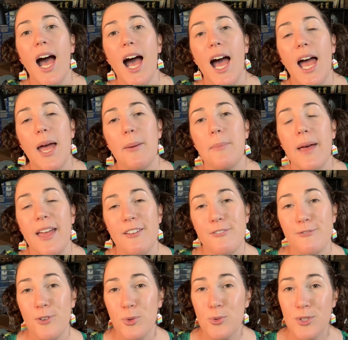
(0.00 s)
I'm a
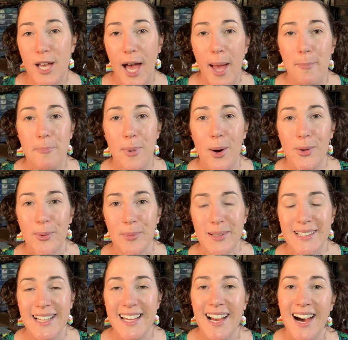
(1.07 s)
full-time
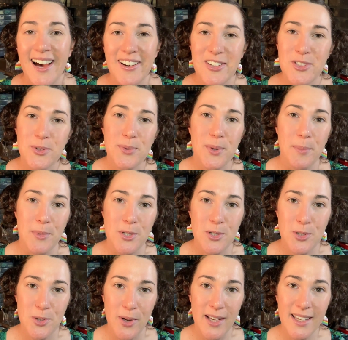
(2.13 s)
polymer clay artist from
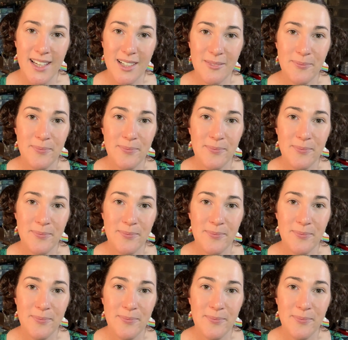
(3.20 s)
Australia,